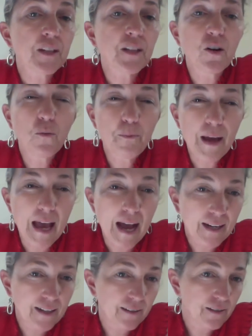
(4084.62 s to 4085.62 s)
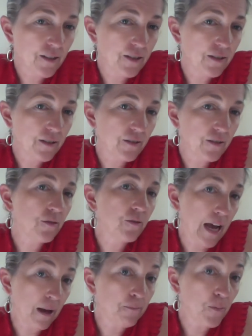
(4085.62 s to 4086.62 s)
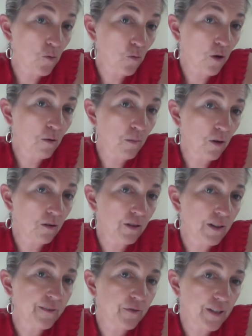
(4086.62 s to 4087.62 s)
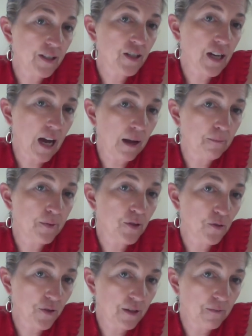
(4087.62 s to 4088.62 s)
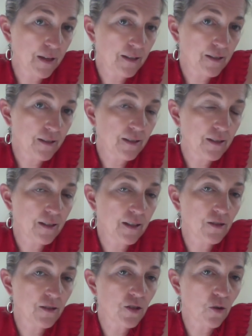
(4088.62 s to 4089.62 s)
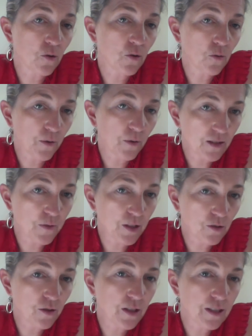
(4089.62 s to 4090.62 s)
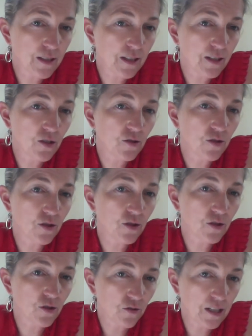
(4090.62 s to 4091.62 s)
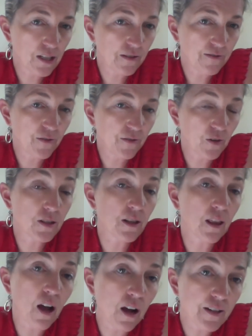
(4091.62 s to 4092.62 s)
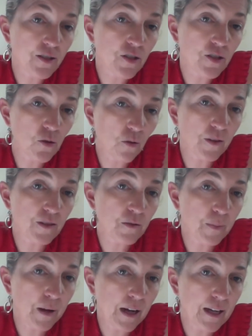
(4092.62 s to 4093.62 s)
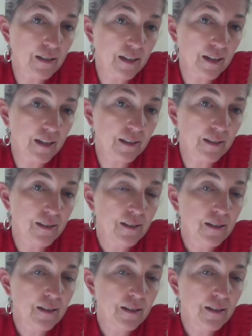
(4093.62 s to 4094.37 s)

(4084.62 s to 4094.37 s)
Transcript: go back to abnormal if we stop treatment. And so, yes, we do continue to treat for as long as you're responding.